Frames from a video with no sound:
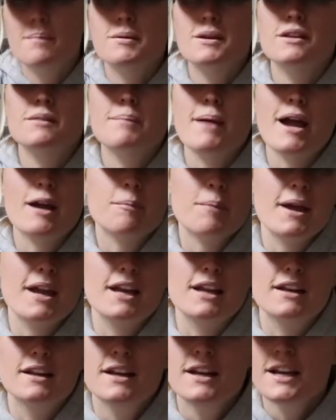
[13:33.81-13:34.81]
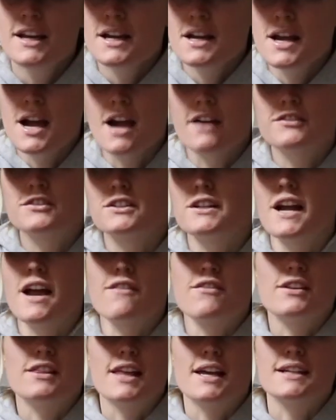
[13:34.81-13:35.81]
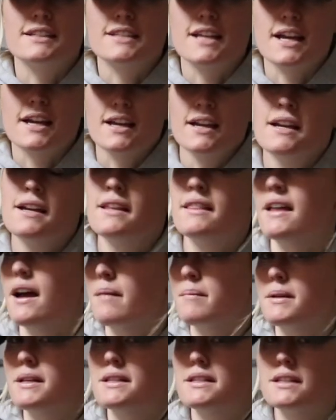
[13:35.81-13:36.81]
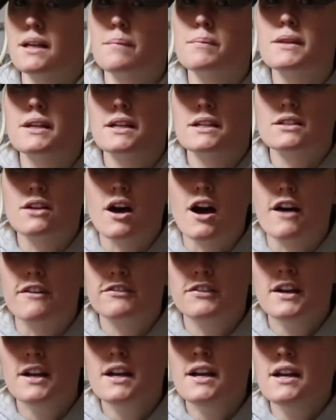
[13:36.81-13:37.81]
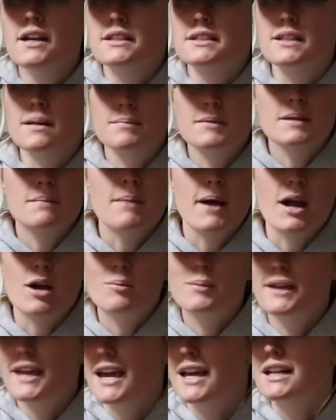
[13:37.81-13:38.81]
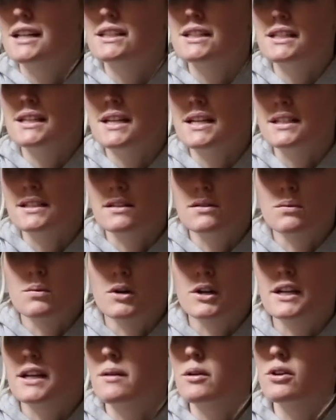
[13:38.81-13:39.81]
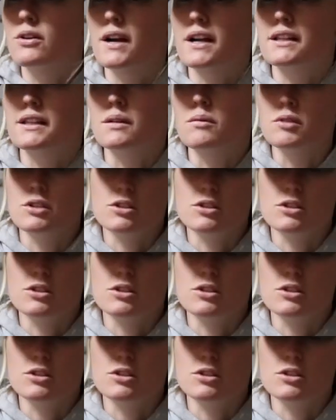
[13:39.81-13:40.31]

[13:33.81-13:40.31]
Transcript: be back pain after a heavy leg day. That means something is off. Something biomechanically isn't working correctly when